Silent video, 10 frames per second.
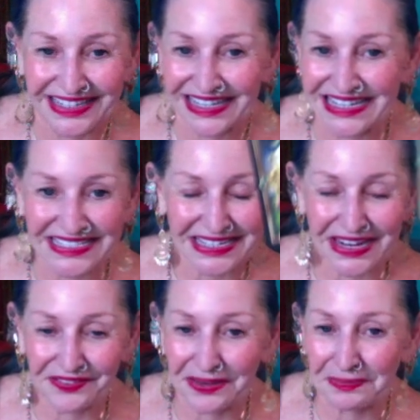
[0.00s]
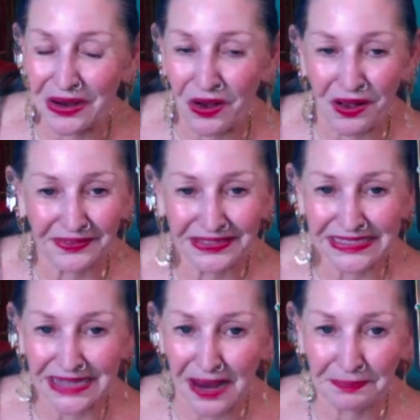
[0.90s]
He's giving me all
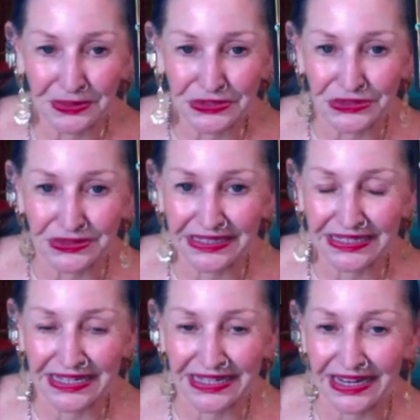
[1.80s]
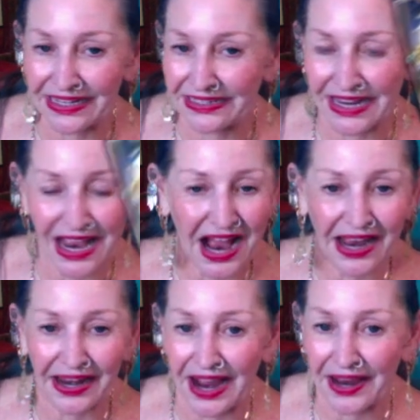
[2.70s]
this opportunity, and
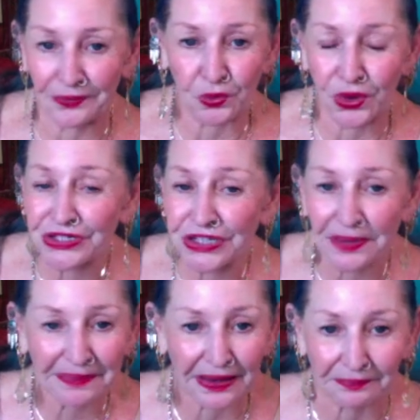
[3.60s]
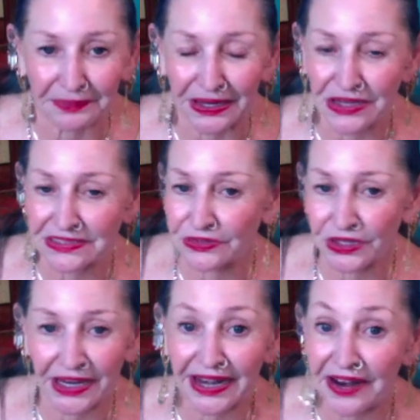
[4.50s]
I, I worship him because
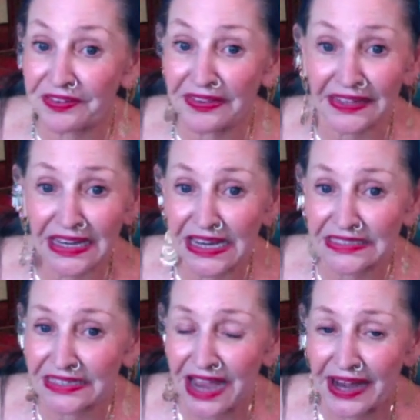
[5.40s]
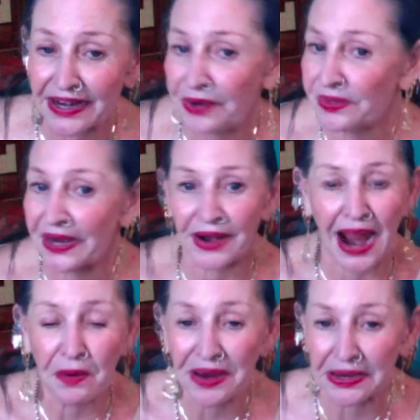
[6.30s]
look at everything he's got. I don't care
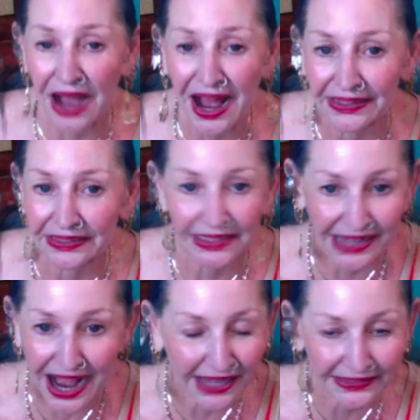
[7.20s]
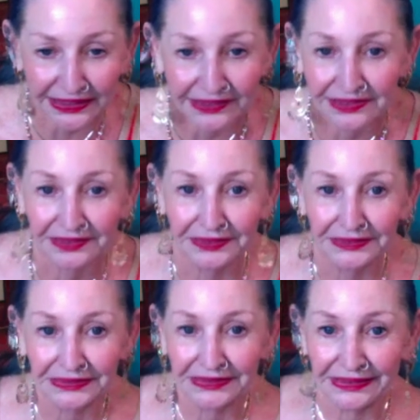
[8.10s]
how he got it, he got it.
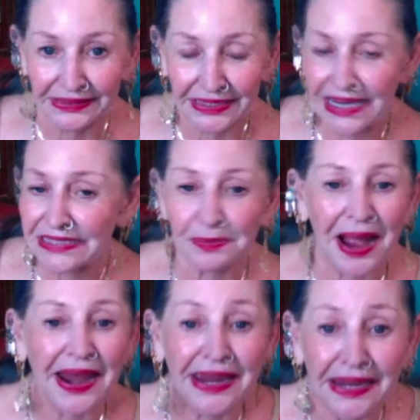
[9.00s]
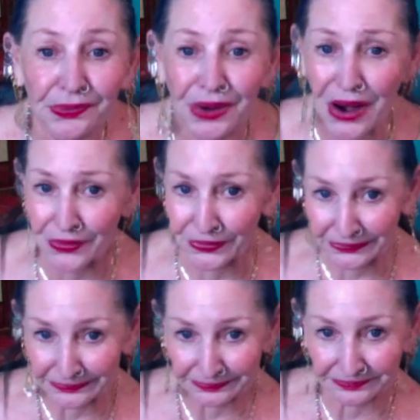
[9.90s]
He's my hero.
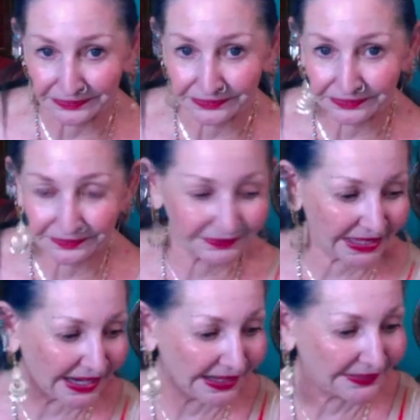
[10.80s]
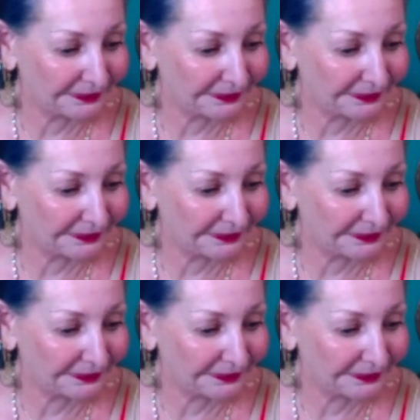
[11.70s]
Okay?